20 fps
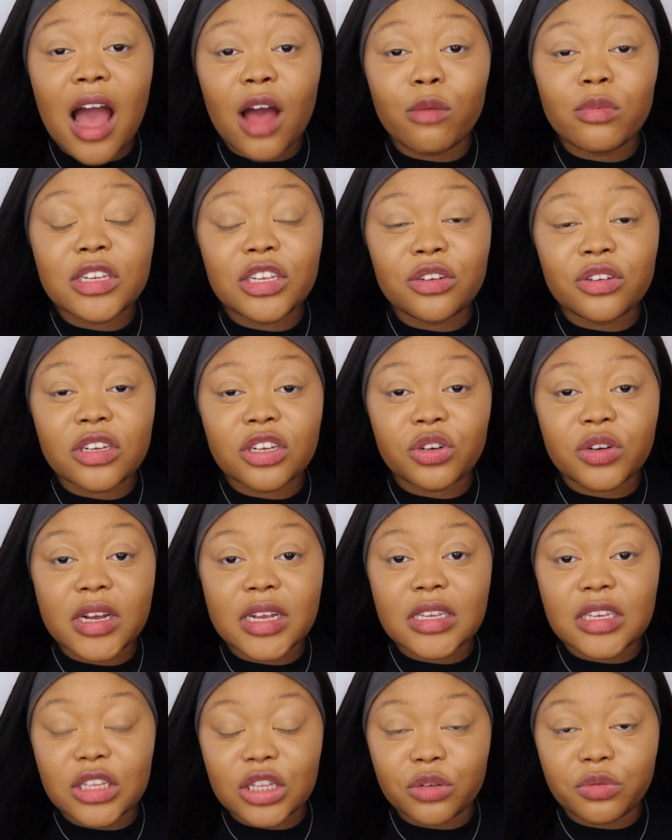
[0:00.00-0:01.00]
always use a
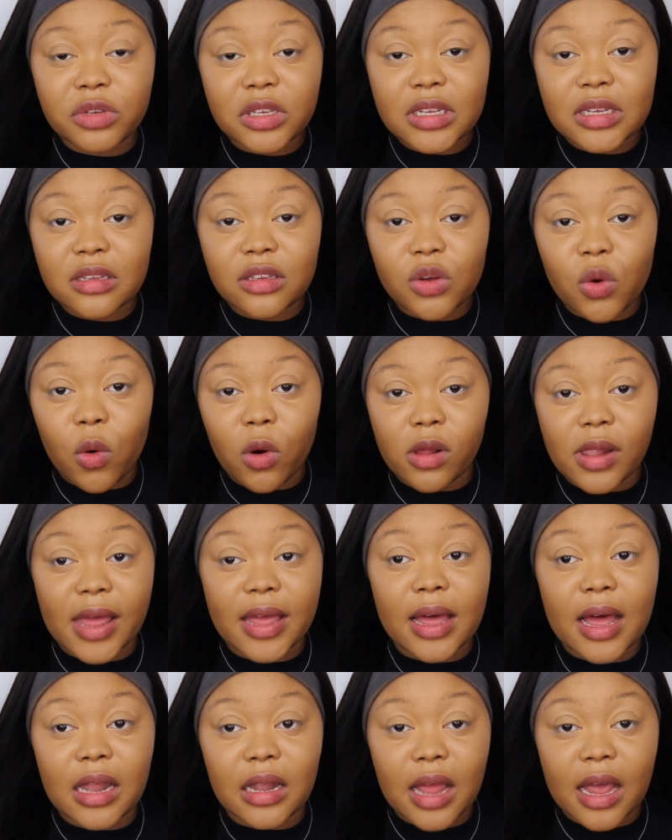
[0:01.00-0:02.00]
translucent or
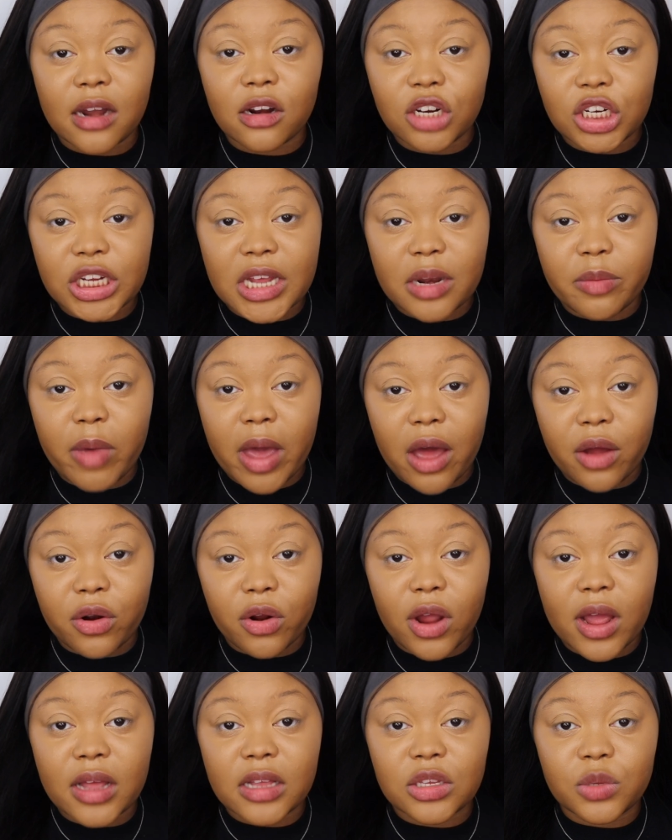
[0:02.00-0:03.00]
like a lighter shade
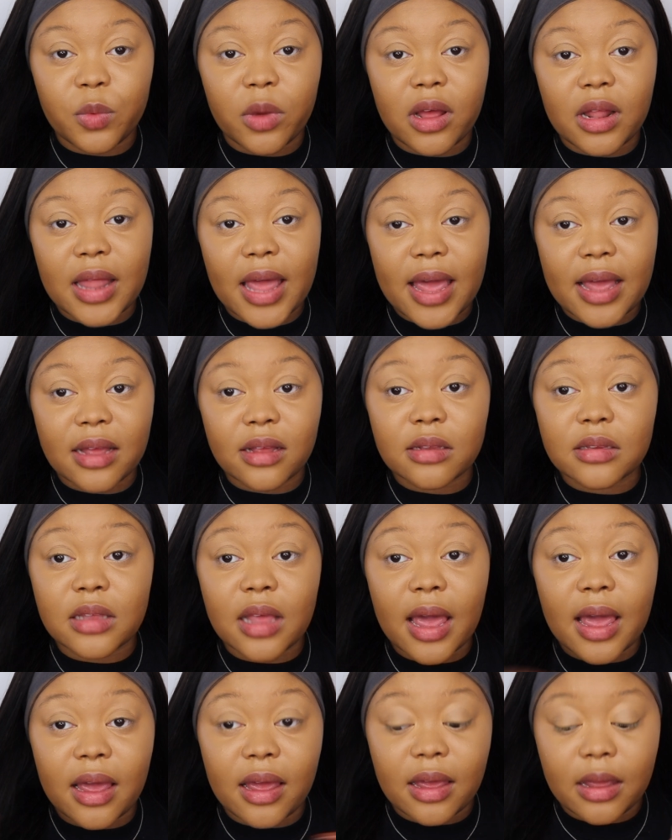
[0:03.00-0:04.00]
powder, as well as
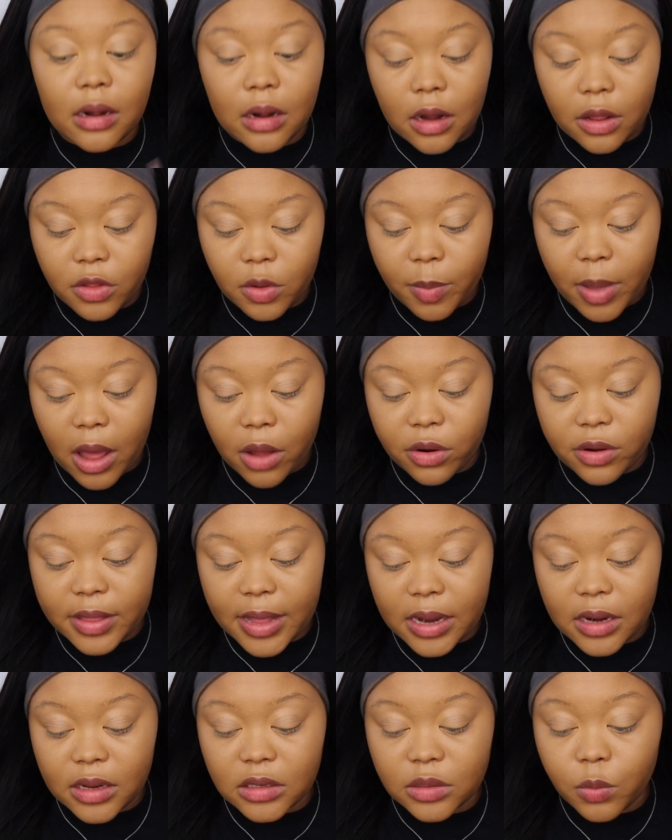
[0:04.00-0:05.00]
another powder
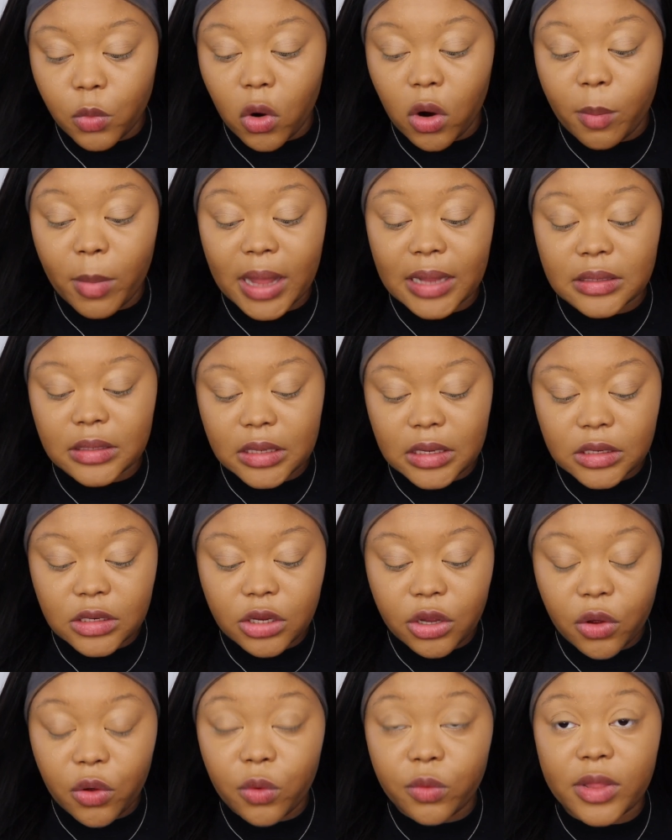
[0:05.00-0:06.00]
that is more my skin
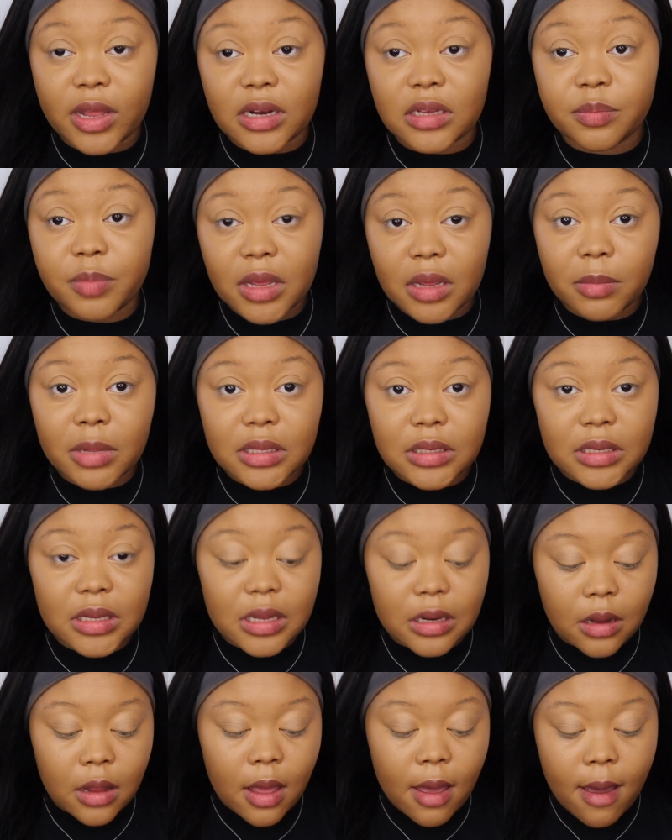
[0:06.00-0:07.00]
tone, that is
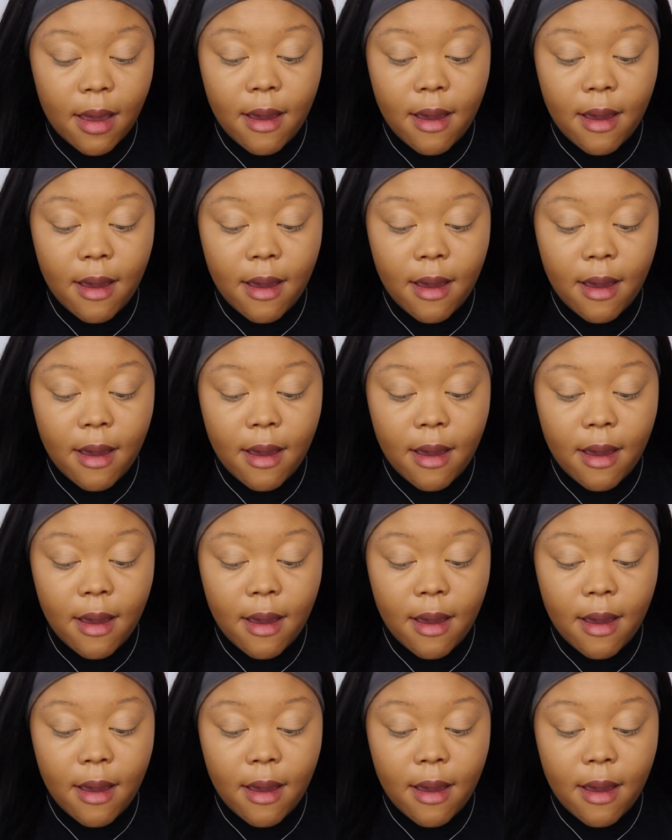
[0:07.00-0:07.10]
pigmented.